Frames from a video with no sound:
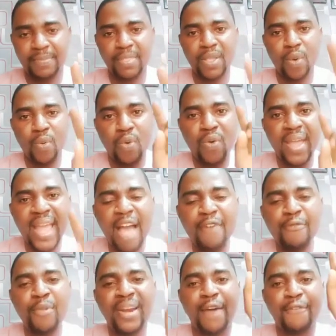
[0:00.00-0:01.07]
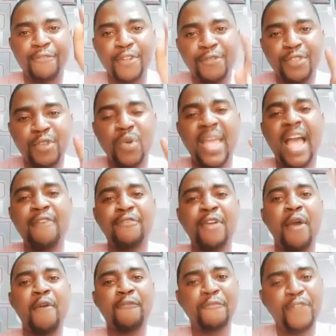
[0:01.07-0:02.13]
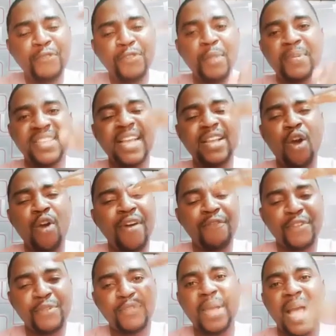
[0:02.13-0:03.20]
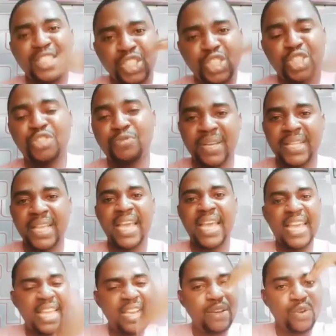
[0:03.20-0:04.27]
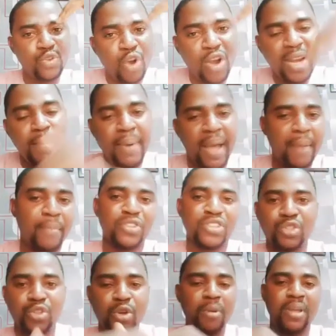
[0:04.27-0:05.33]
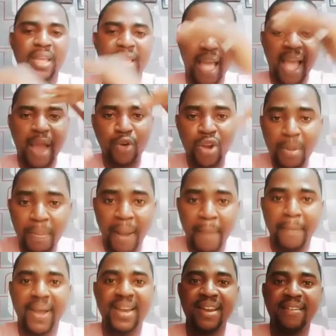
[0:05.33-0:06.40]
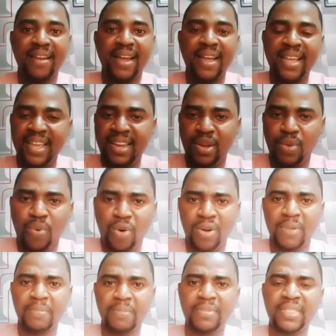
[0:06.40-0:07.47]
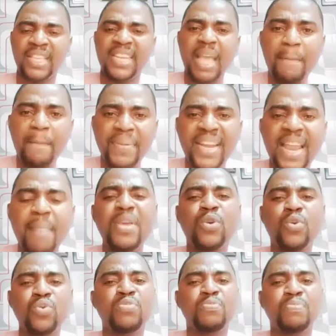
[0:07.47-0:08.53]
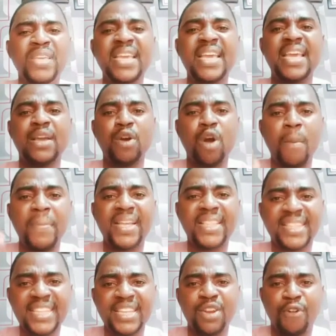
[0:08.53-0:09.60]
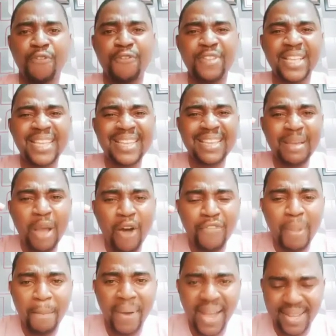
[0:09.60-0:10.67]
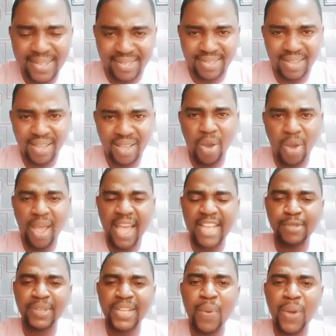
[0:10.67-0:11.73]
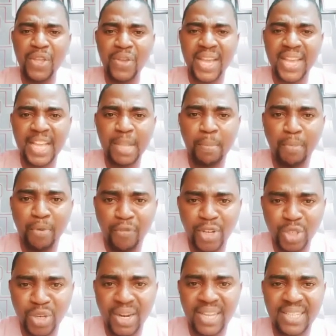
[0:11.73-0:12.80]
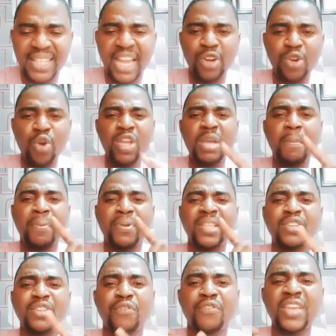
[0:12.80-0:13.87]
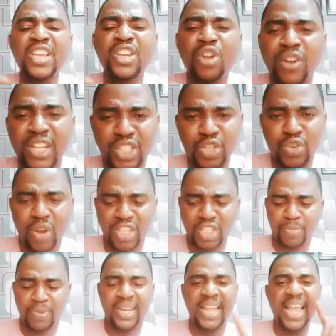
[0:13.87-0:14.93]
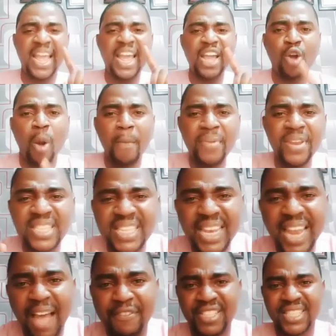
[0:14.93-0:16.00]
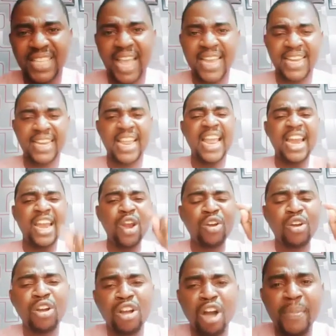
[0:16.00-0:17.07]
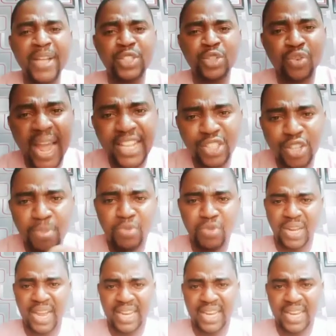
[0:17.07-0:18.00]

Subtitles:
we will have more than 50%, over 50% achievement in rolling back mosquito and rolling back malaria in the world. The epidemic would become a thing of the past, especially when you engage professionals that know importance of indoor residual spray, community larviciding. Local government should rise up to their